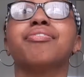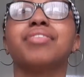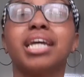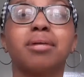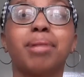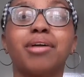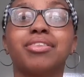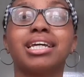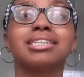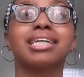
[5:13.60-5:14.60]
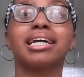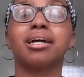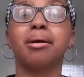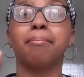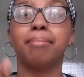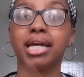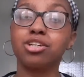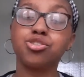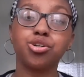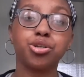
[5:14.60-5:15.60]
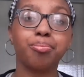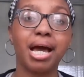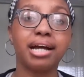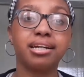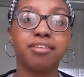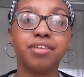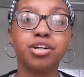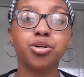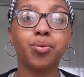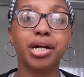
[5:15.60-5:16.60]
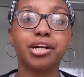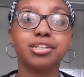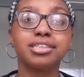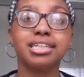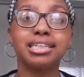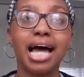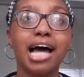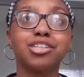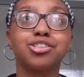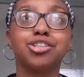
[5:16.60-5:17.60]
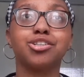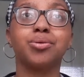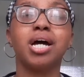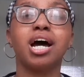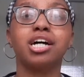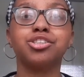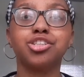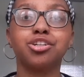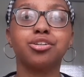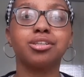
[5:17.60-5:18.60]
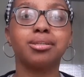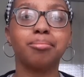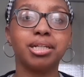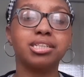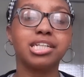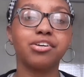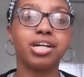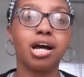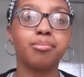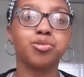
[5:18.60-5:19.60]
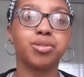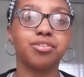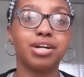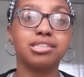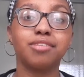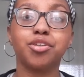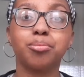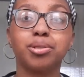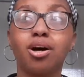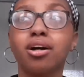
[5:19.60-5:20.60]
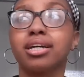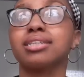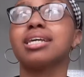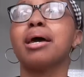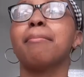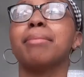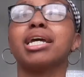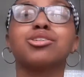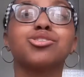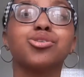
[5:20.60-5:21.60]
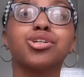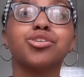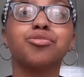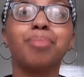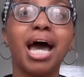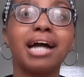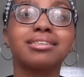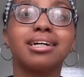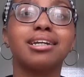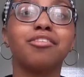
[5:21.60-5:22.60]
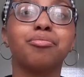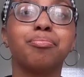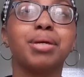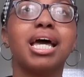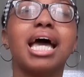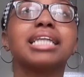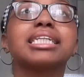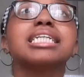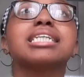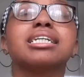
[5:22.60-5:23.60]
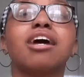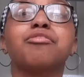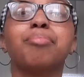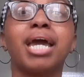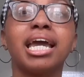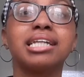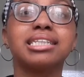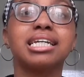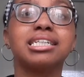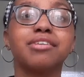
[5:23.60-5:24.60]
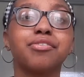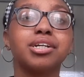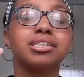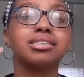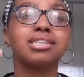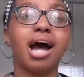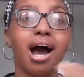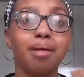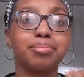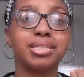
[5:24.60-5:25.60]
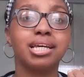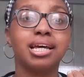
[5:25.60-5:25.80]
think about things like making sure you pack enough underwear to last you until the military comes with the rest of your belongings, making sure you've packed enough, at least enough pants and different tops